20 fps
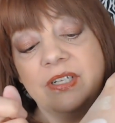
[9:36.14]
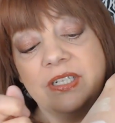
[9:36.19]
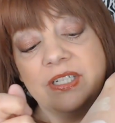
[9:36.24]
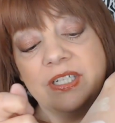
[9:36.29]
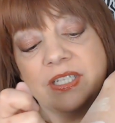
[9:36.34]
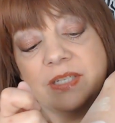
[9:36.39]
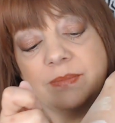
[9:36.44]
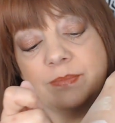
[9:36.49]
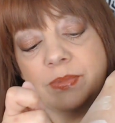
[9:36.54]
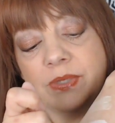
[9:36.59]
It
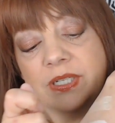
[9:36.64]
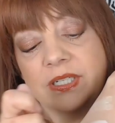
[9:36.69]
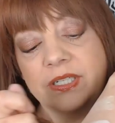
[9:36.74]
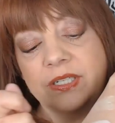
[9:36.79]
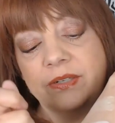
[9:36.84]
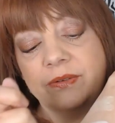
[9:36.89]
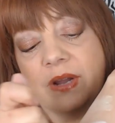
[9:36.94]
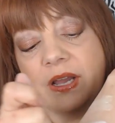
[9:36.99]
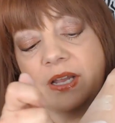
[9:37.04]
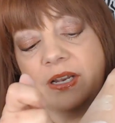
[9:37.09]
just
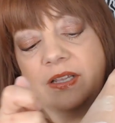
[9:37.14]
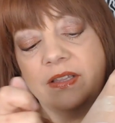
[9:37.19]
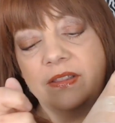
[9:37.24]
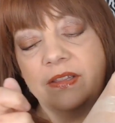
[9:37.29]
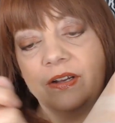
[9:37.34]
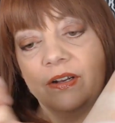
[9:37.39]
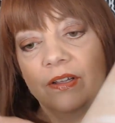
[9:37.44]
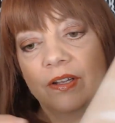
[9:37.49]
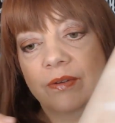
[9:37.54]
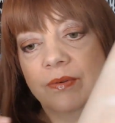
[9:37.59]
blended right in
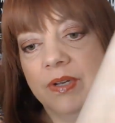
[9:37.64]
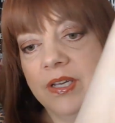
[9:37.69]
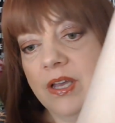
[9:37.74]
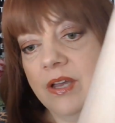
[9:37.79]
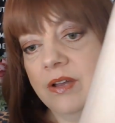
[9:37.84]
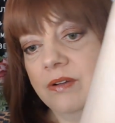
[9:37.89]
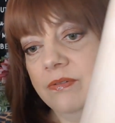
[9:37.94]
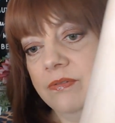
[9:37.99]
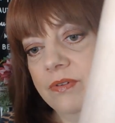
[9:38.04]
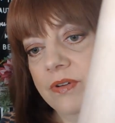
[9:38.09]
there. There we
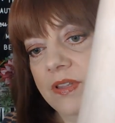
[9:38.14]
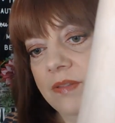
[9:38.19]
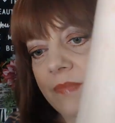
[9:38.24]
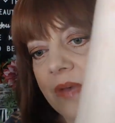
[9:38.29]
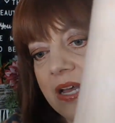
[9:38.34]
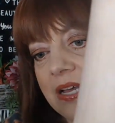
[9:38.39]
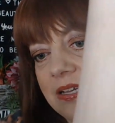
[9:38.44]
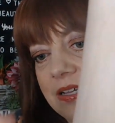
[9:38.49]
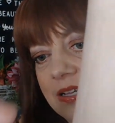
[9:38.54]
go, with my